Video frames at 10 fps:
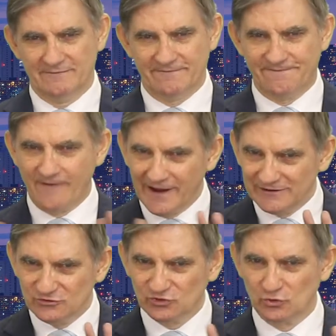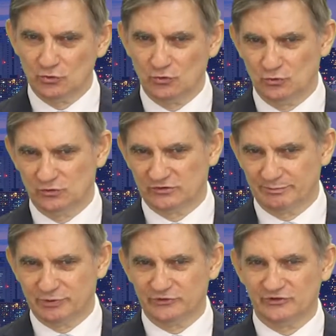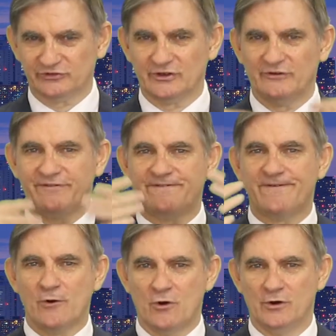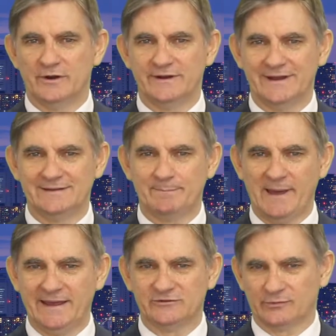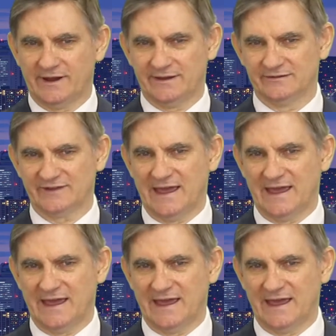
fine-tuned to push yourself forward in the page rankings.